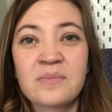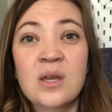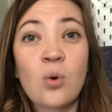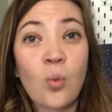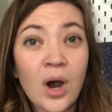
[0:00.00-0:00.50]

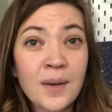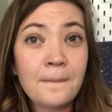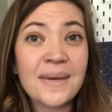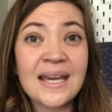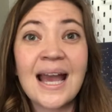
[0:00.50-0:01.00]
One
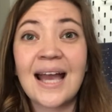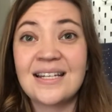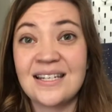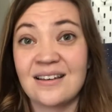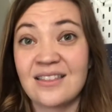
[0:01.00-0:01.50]
big
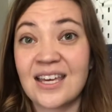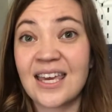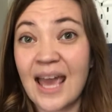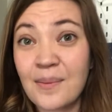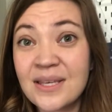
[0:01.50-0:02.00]
idea that
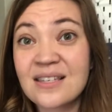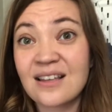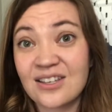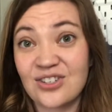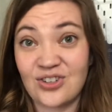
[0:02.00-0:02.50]
chemists
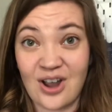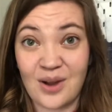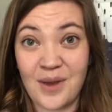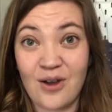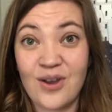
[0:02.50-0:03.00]
like to talk
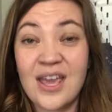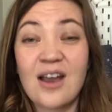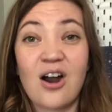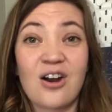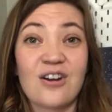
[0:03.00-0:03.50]
about
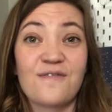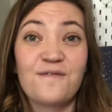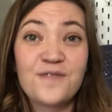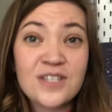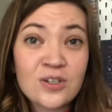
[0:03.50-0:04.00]
are
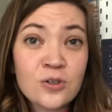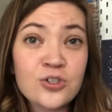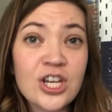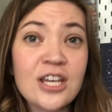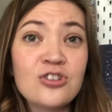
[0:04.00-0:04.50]
physical
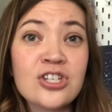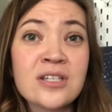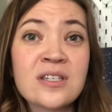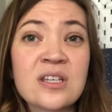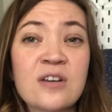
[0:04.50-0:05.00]

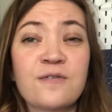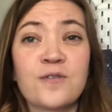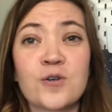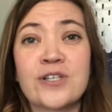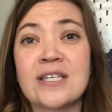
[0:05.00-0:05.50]
changes
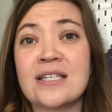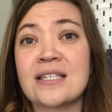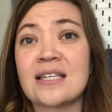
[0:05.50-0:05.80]
versus